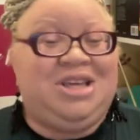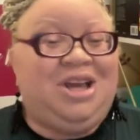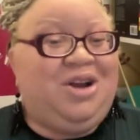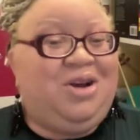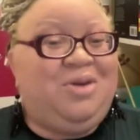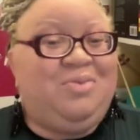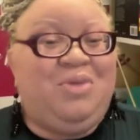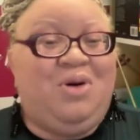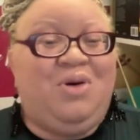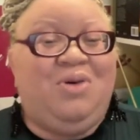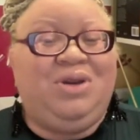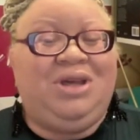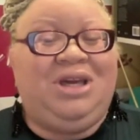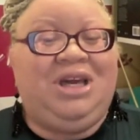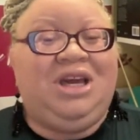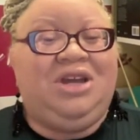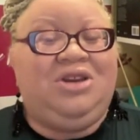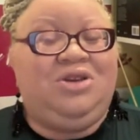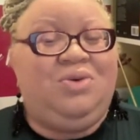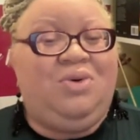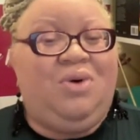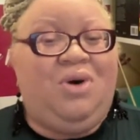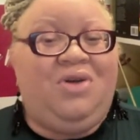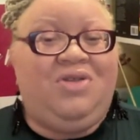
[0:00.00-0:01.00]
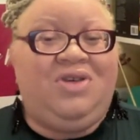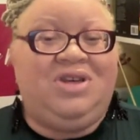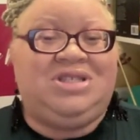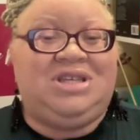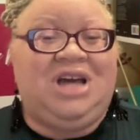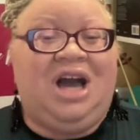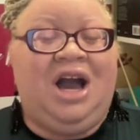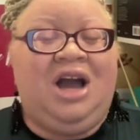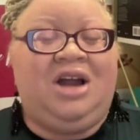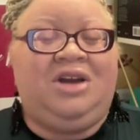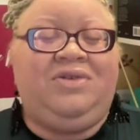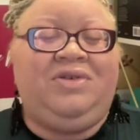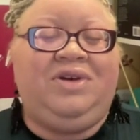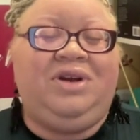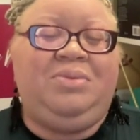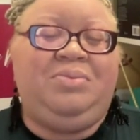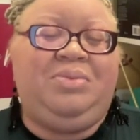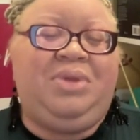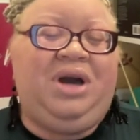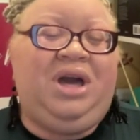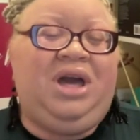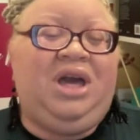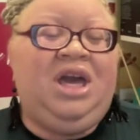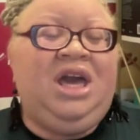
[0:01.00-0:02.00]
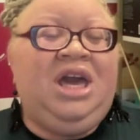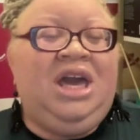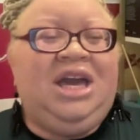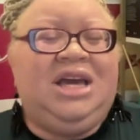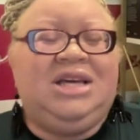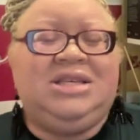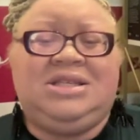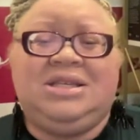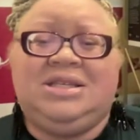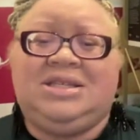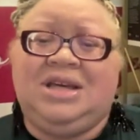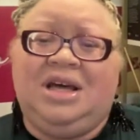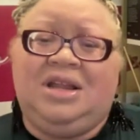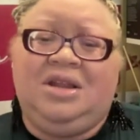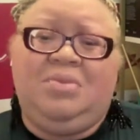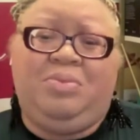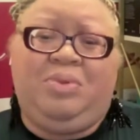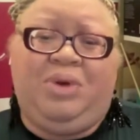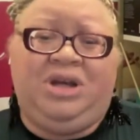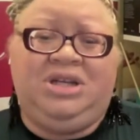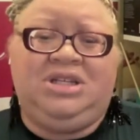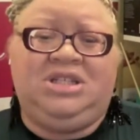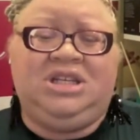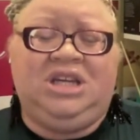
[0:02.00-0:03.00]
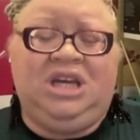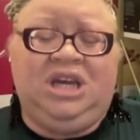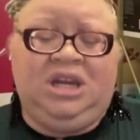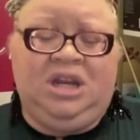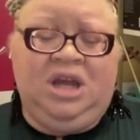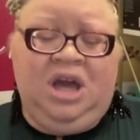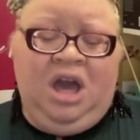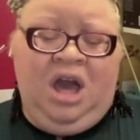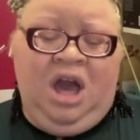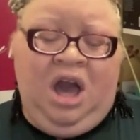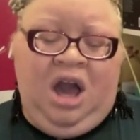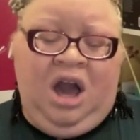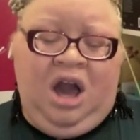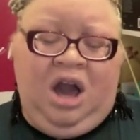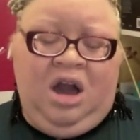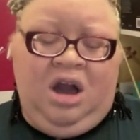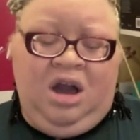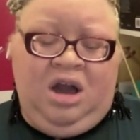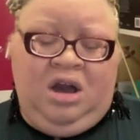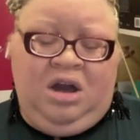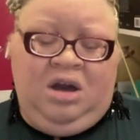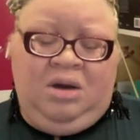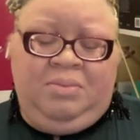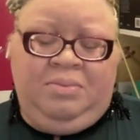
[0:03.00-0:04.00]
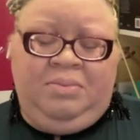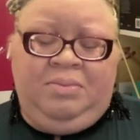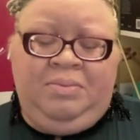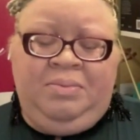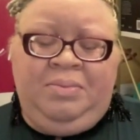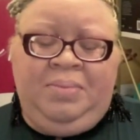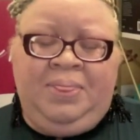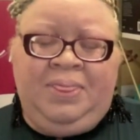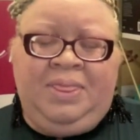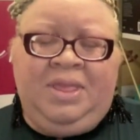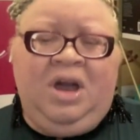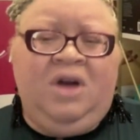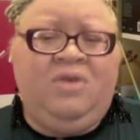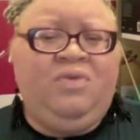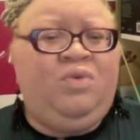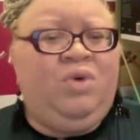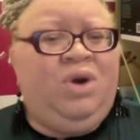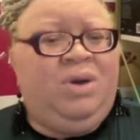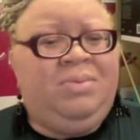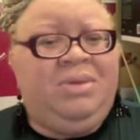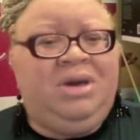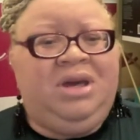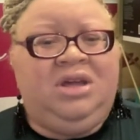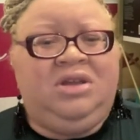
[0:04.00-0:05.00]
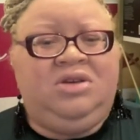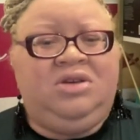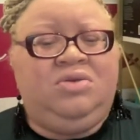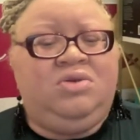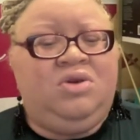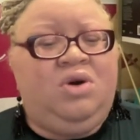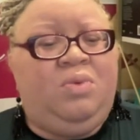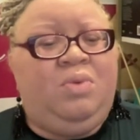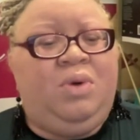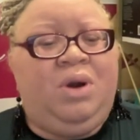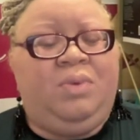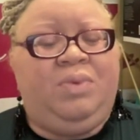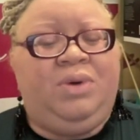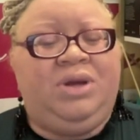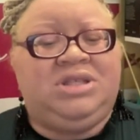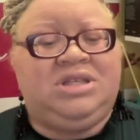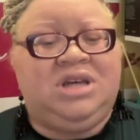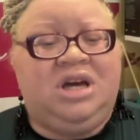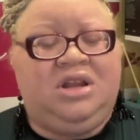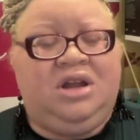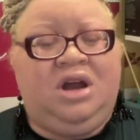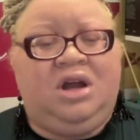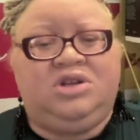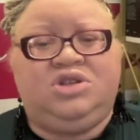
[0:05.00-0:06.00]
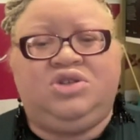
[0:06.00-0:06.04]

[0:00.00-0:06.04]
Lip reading: ceremony and do all this honoring. But it's a celebration of women, where we tell our